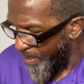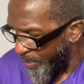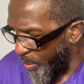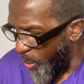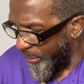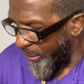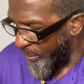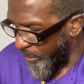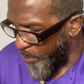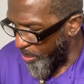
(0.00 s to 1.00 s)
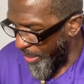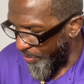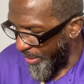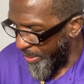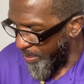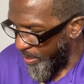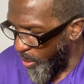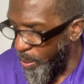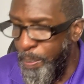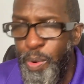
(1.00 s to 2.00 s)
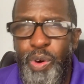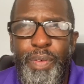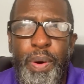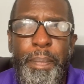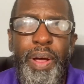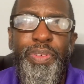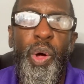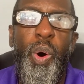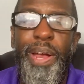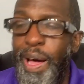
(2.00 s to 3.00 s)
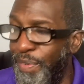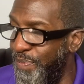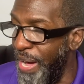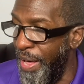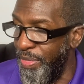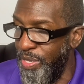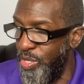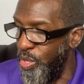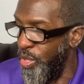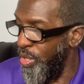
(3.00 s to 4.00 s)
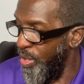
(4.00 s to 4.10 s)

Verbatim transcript: Notice he says, brethren, moreover, brethren, all our fathers